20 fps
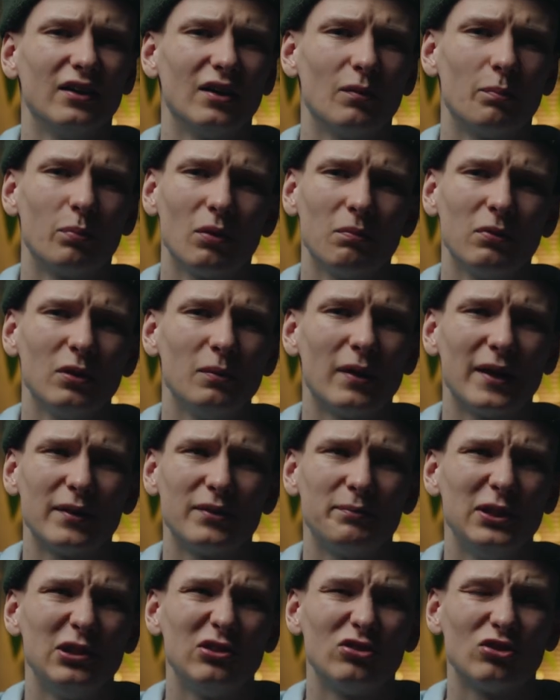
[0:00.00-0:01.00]
There probably
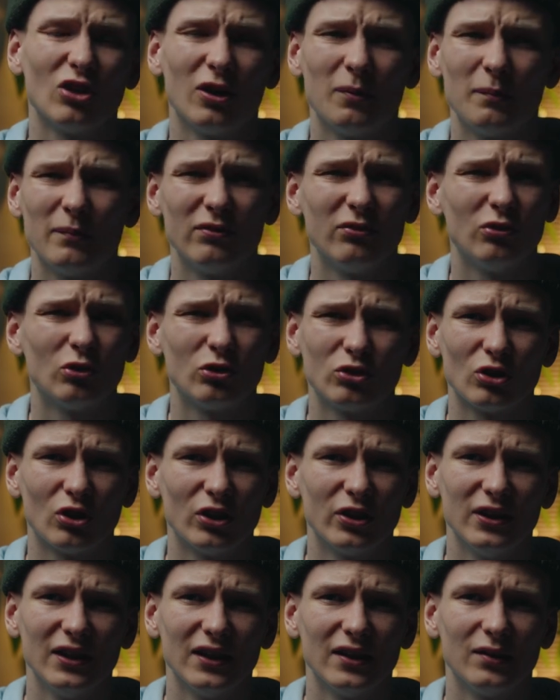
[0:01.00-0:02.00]
might be some if you
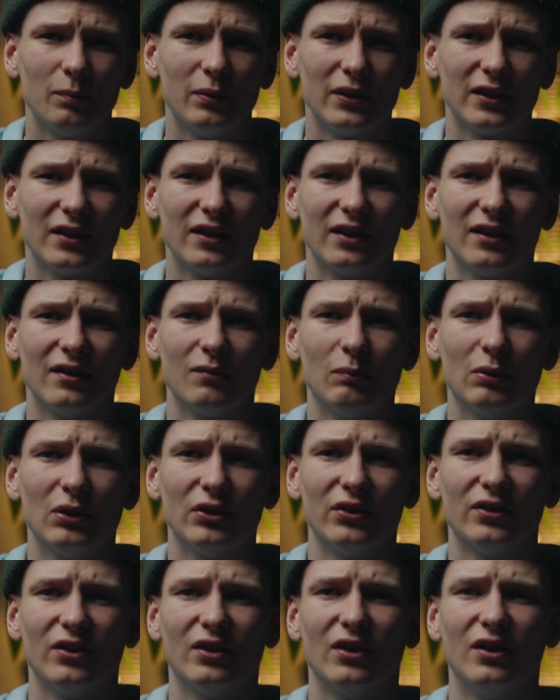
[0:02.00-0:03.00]
start nitpicking,
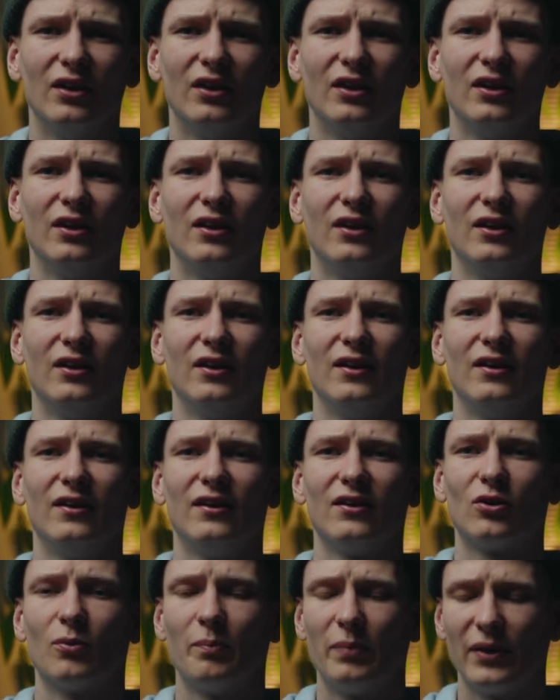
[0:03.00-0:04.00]
but
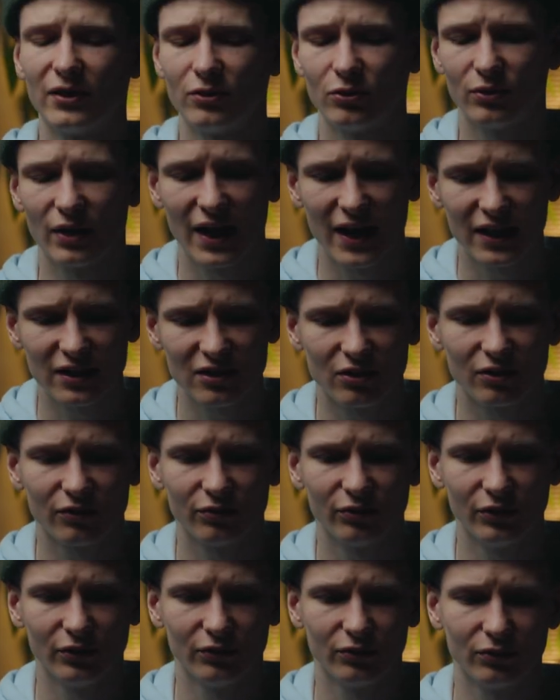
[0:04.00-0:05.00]
compared to any other
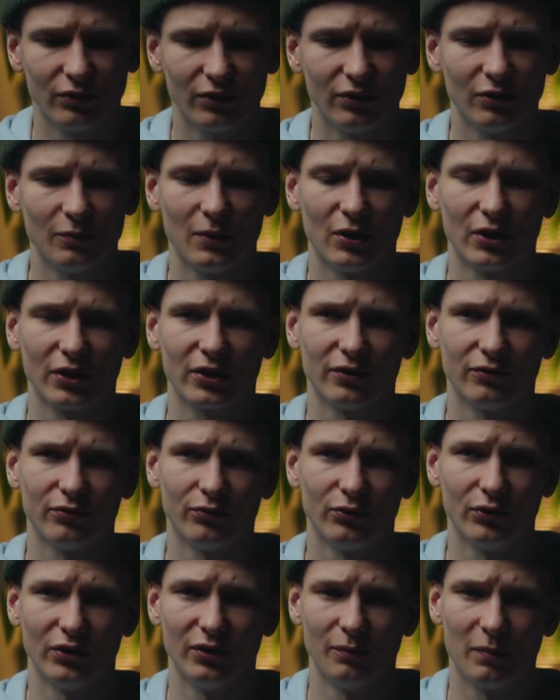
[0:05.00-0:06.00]
filter on the market
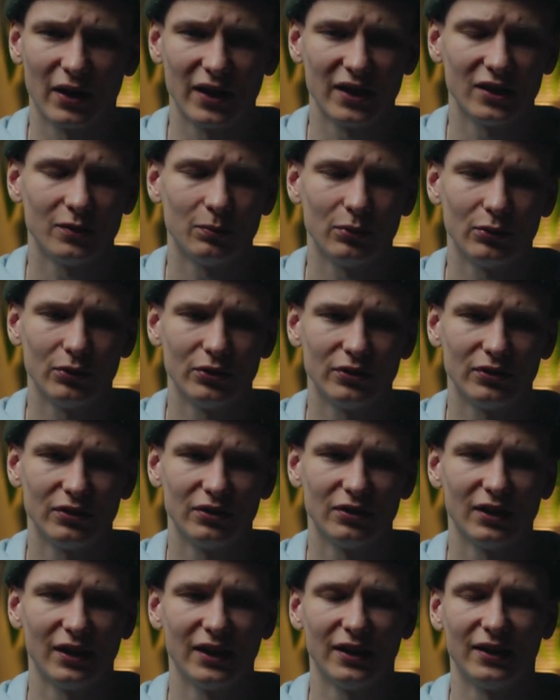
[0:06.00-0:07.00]
for the price
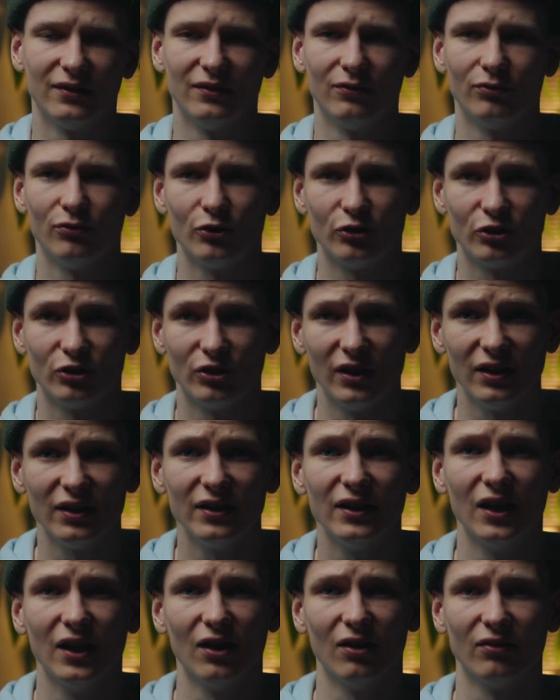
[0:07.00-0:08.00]
point and the
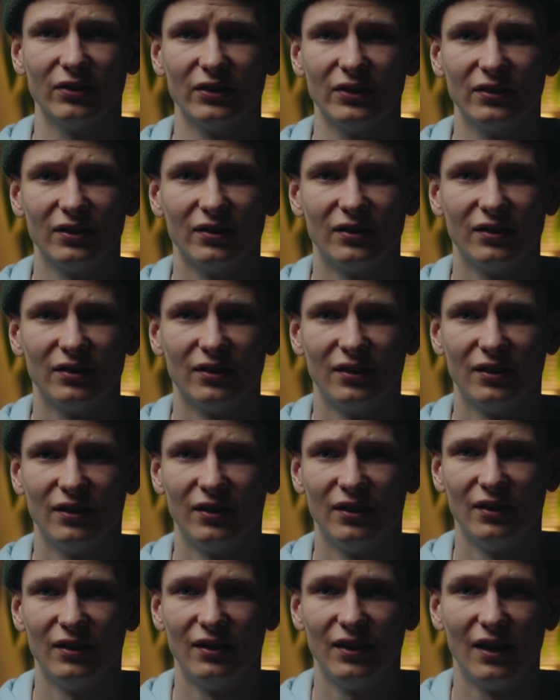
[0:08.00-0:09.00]
versatility of it,
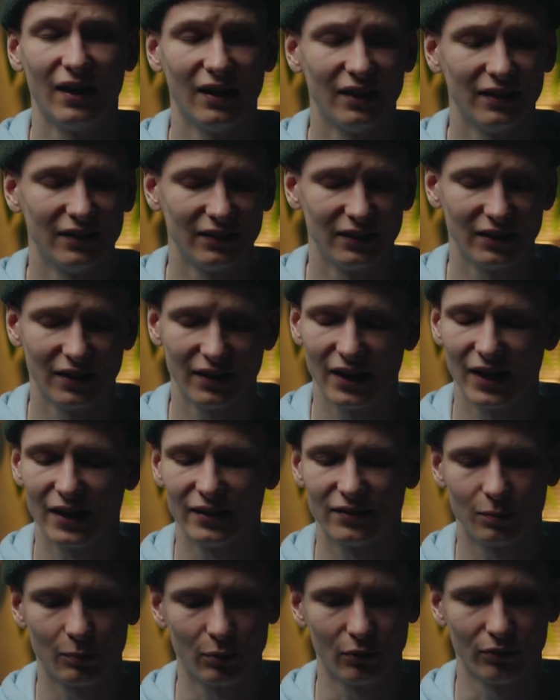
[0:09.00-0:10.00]

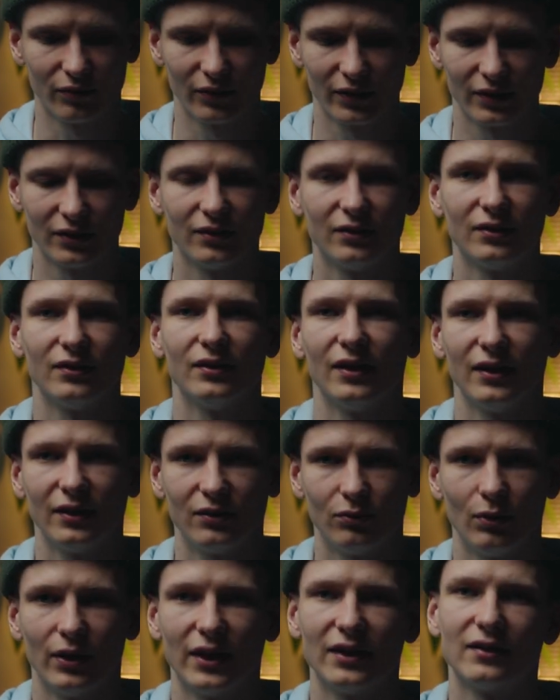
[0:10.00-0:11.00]
it's perfect. It's
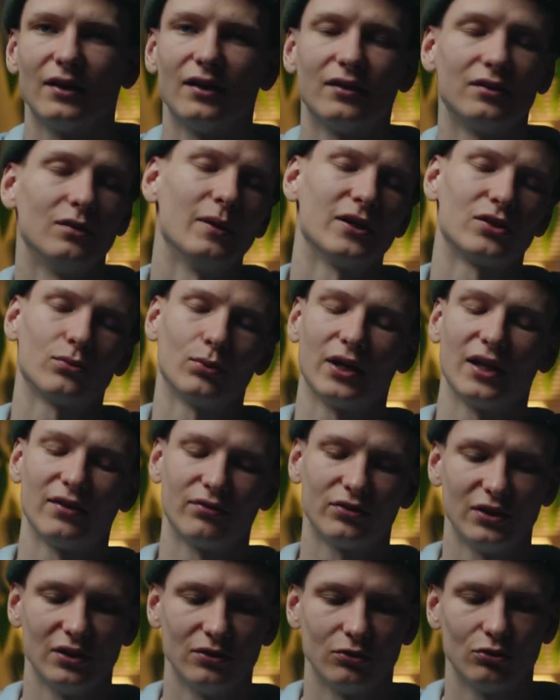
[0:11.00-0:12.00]
great. It's the best one I've
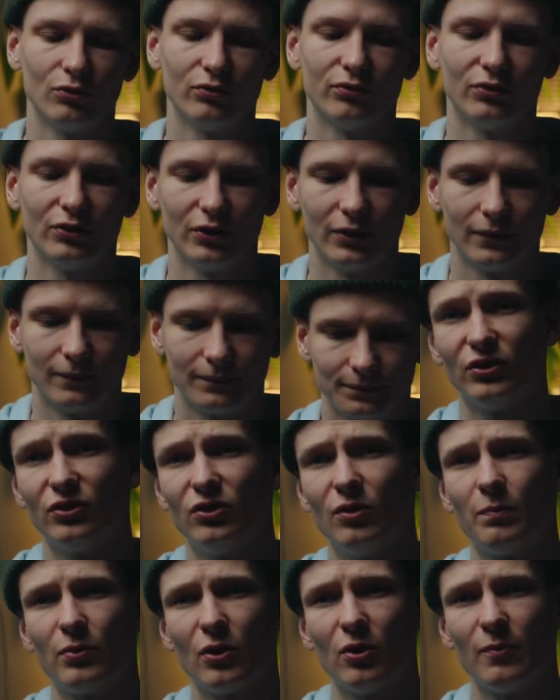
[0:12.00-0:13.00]
seen so far. So
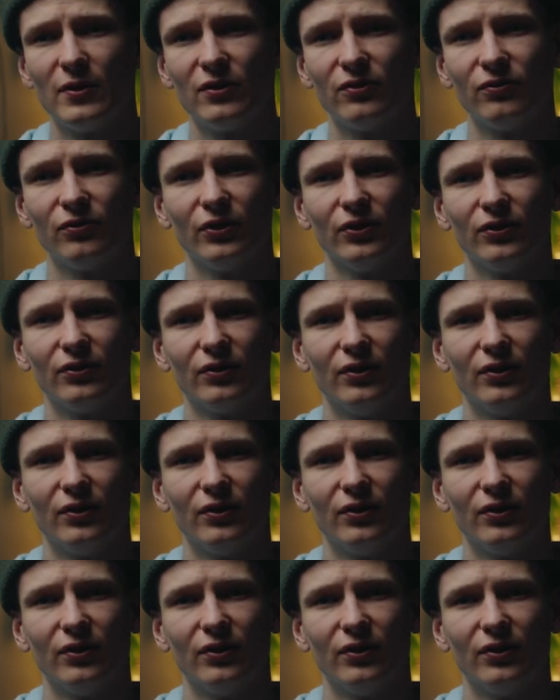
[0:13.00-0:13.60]
the Pro Mist filter.